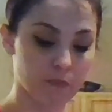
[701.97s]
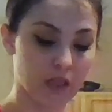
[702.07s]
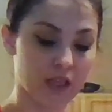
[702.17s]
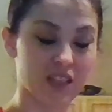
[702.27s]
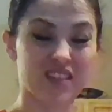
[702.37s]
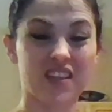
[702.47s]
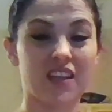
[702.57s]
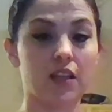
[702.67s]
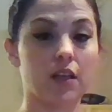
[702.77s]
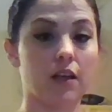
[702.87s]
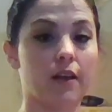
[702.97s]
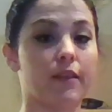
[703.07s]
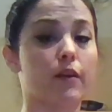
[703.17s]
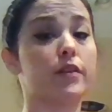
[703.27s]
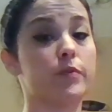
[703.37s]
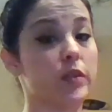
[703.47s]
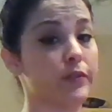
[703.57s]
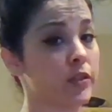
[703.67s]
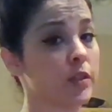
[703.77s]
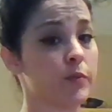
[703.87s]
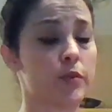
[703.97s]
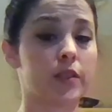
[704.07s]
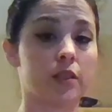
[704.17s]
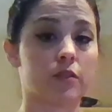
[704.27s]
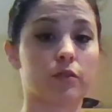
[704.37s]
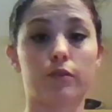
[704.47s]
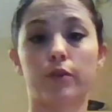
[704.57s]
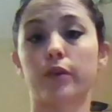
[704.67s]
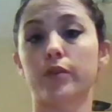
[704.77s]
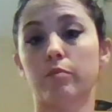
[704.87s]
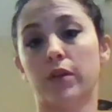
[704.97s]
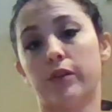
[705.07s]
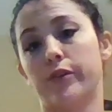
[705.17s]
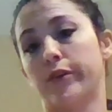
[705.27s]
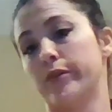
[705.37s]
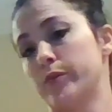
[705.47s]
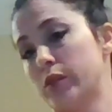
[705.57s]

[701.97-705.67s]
That's it. There are some differences between sensor glucose and blood glucose,